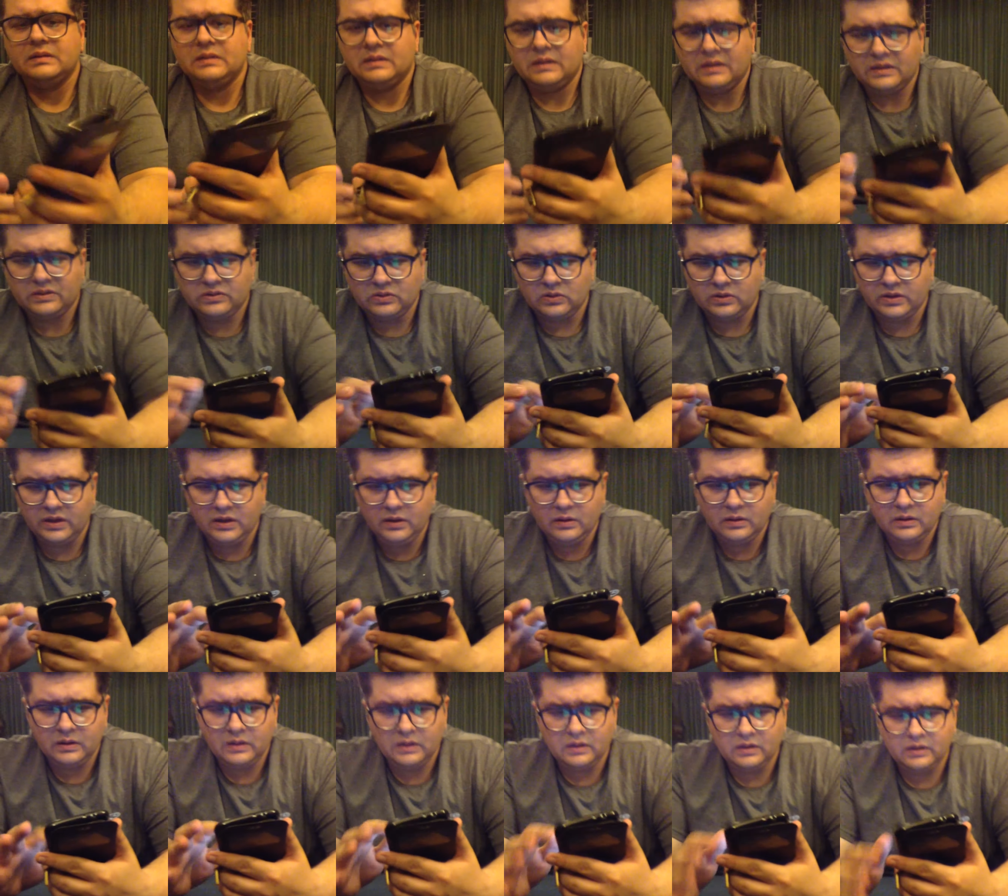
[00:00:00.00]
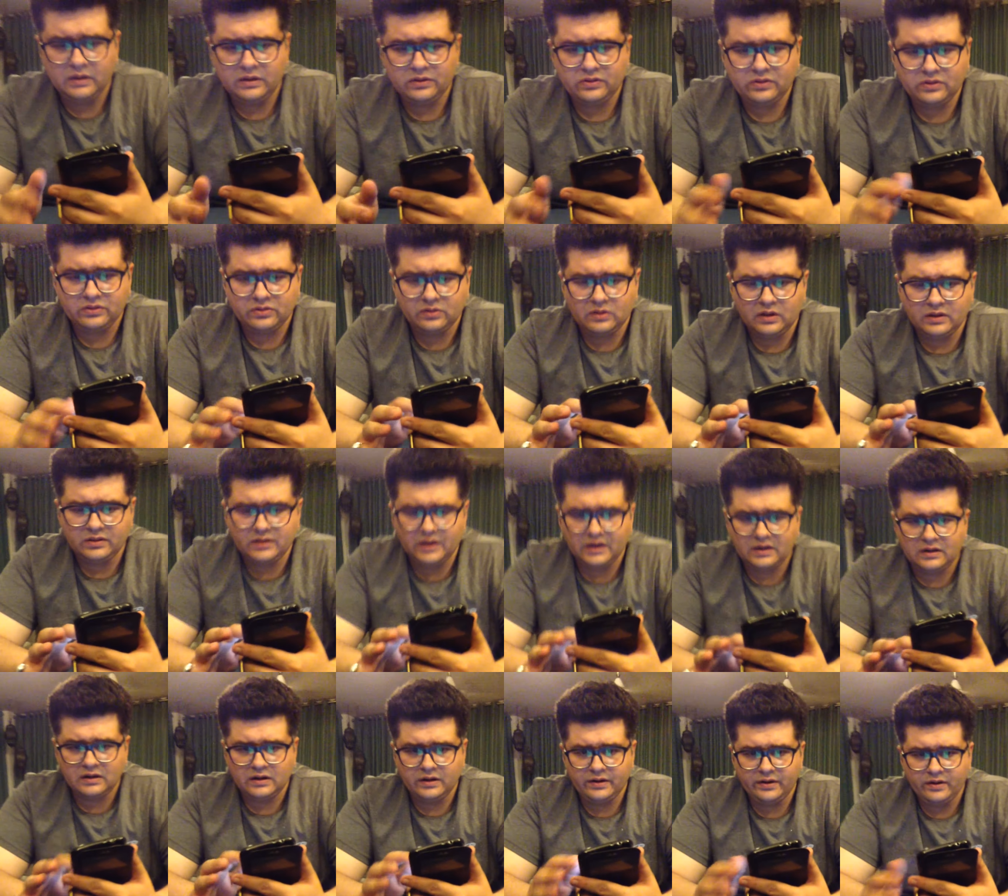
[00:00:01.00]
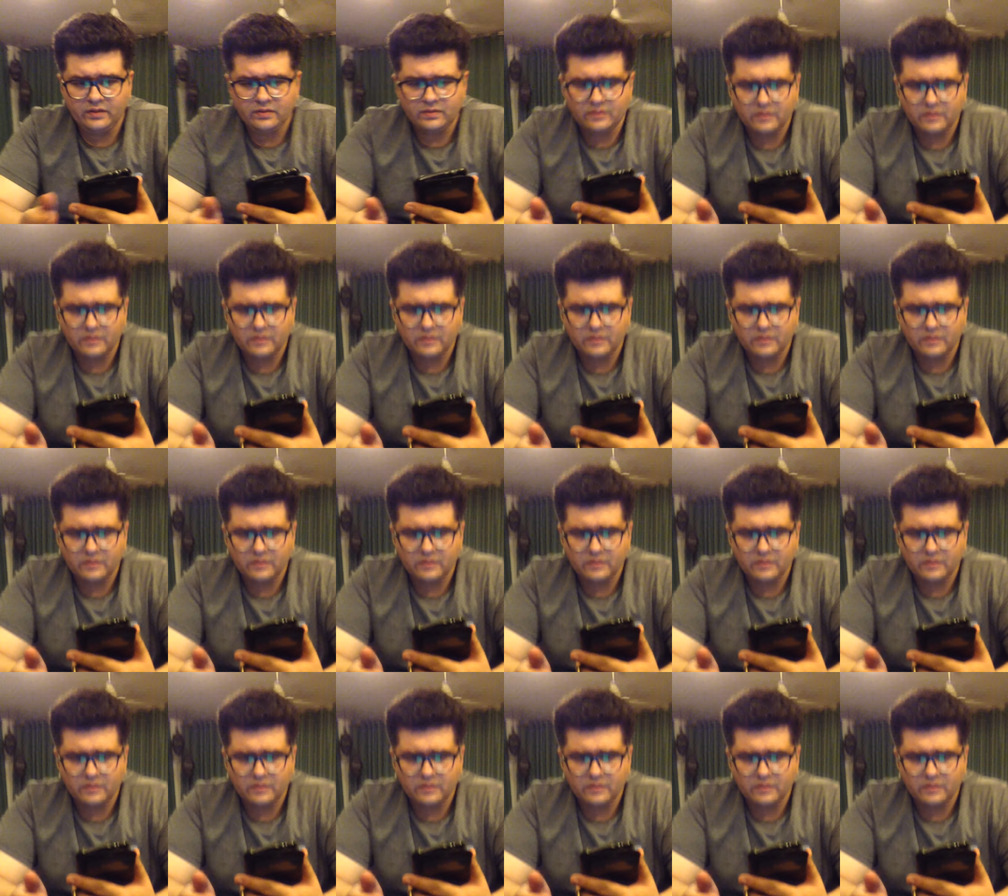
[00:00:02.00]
It's okay, in case it's not that clear,